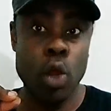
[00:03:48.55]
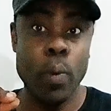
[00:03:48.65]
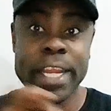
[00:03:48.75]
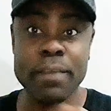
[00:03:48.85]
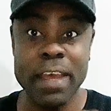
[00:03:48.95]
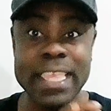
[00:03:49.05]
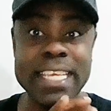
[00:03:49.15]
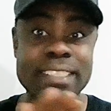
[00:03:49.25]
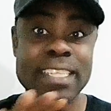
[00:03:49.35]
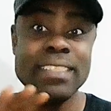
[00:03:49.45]
whenever
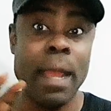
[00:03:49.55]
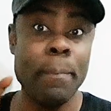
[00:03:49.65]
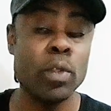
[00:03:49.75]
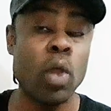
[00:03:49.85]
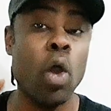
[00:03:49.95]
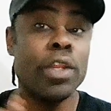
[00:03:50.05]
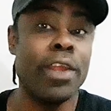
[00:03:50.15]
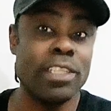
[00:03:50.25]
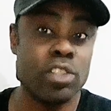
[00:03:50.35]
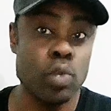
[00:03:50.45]
these things are put out
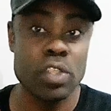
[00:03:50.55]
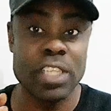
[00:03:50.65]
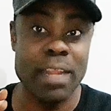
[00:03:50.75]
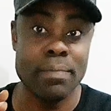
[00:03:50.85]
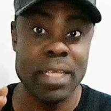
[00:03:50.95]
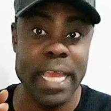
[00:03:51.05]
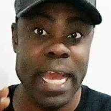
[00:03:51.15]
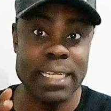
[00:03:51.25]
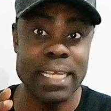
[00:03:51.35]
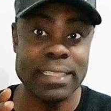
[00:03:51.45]
there on social media.
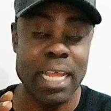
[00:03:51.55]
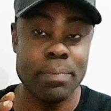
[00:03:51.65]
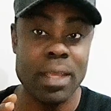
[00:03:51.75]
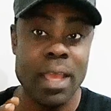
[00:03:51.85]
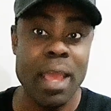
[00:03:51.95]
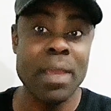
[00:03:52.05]
Understand me?